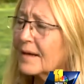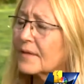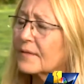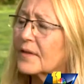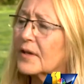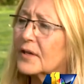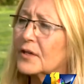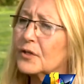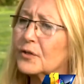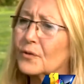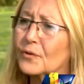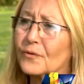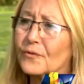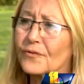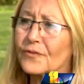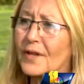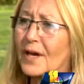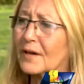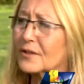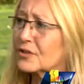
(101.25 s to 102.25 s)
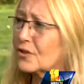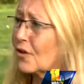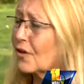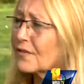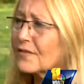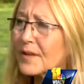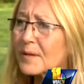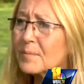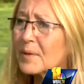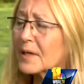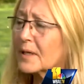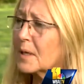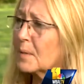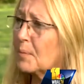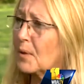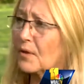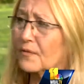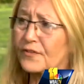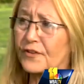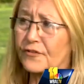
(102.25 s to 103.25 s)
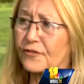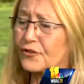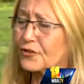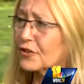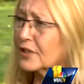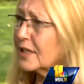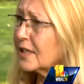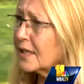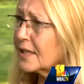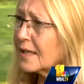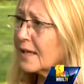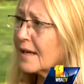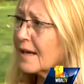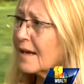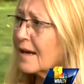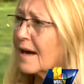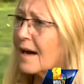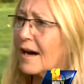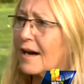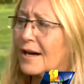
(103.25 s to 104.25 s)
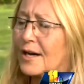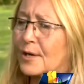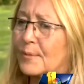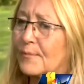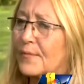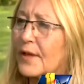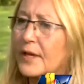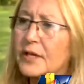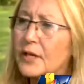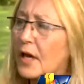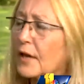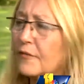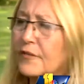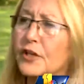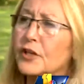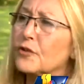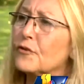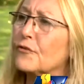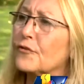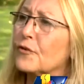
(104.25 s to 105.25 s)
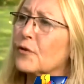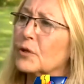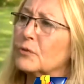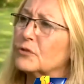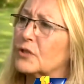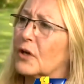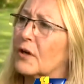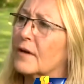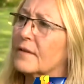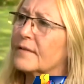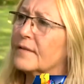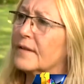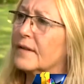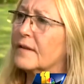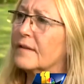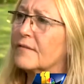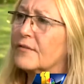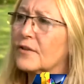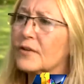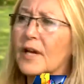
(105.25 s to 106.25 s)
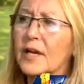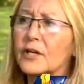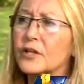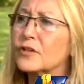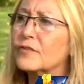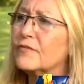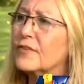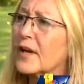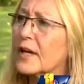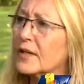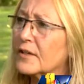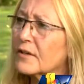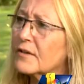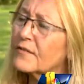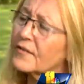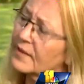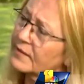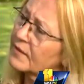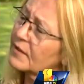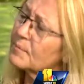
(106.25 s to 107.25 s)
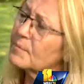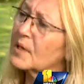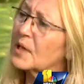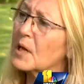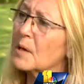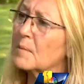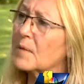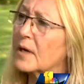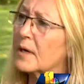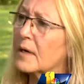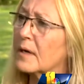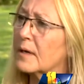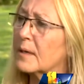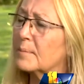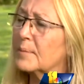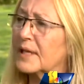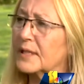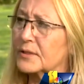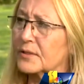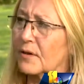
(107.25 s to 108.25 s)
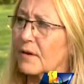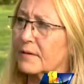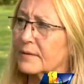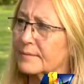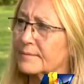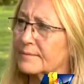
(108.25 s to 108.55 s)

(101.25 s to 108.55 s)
They use uh, dogs they pick up off the street. Um, they, they use their own dogs. If they're not a good fighter, then they become a, a bait dog.